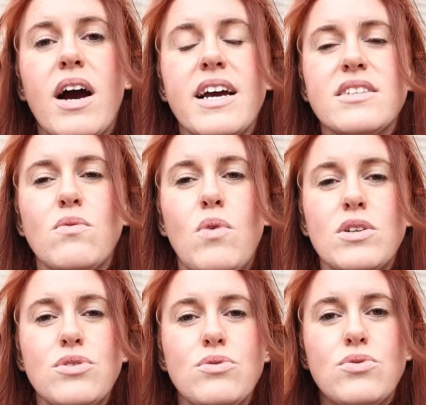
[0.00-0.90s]
guys
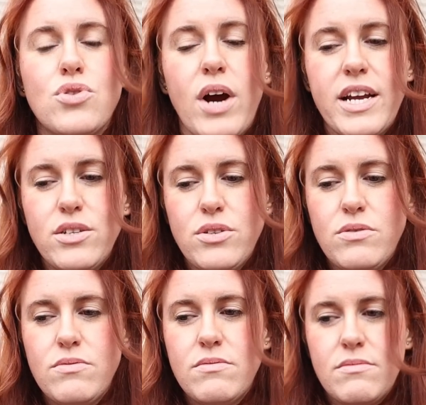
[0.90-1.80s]
want to try
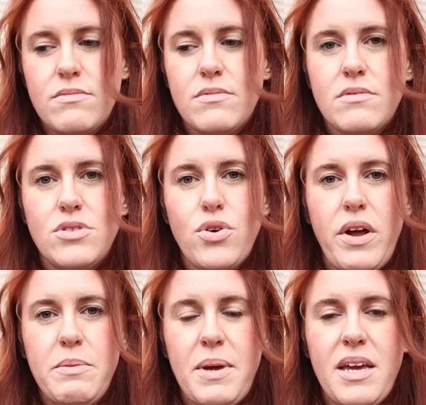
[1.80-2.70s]
to
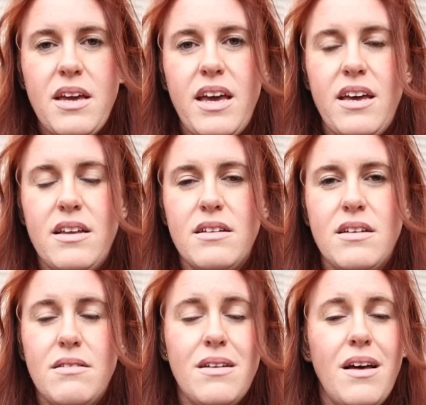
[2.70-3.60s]
join me in
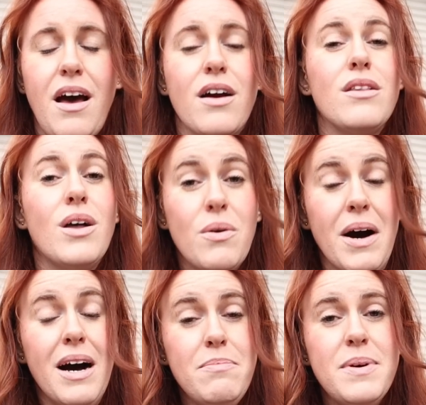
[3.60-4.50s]
a glow
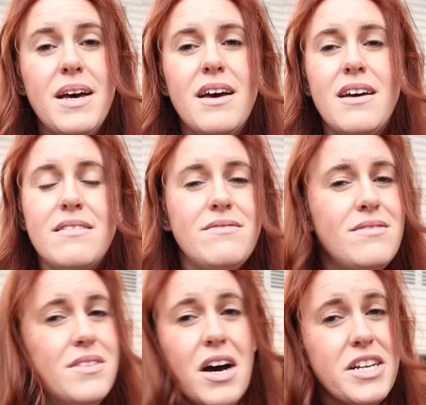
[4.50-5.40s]
up,
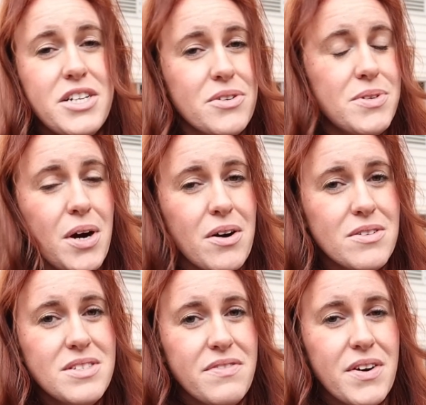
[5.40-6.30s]
not in your
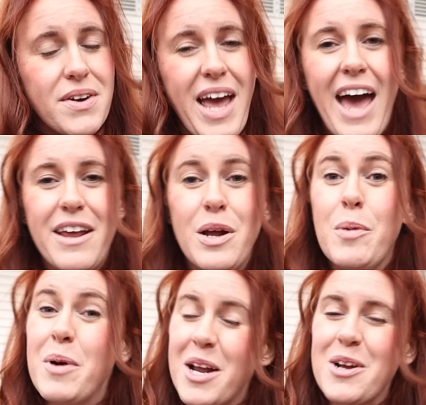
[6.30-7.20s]
yards if you're in Canada,
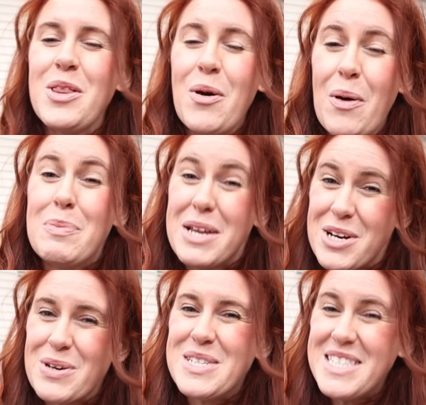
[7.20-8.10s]
but a glow up in
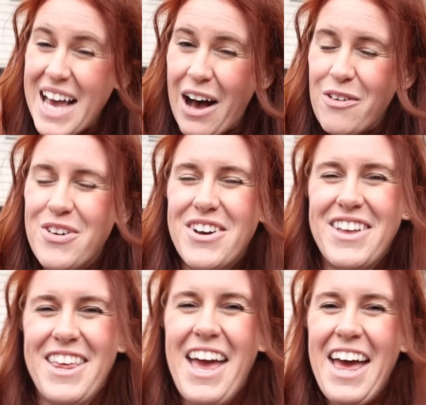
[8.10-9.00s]
yourself,
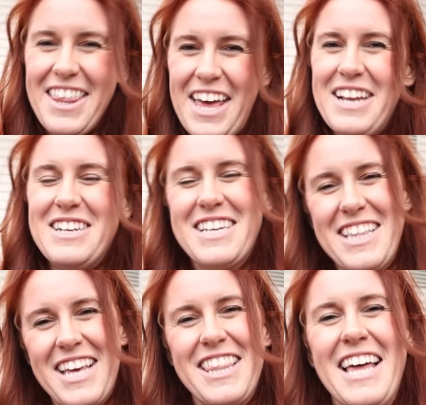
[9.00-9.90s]
then
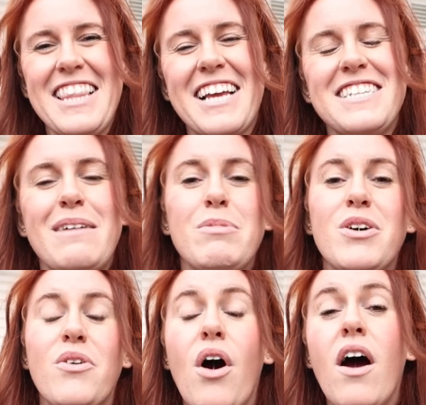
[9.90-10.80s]
click that link down
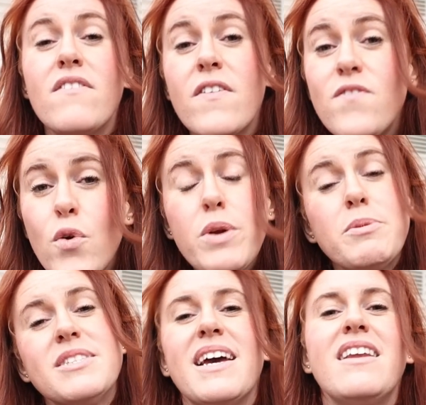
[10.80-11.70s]
below for
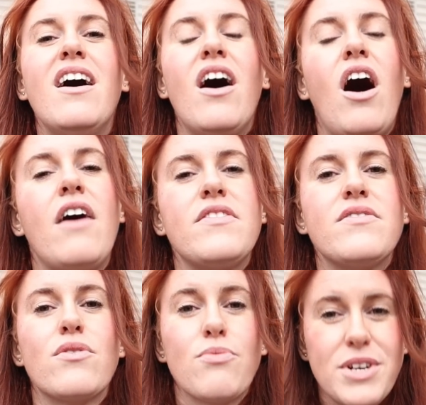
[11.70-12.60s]
40% off
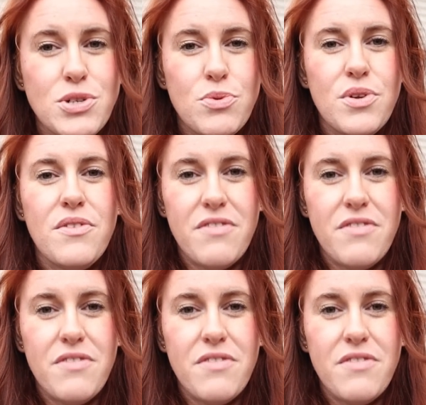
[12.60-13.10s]
of Ritual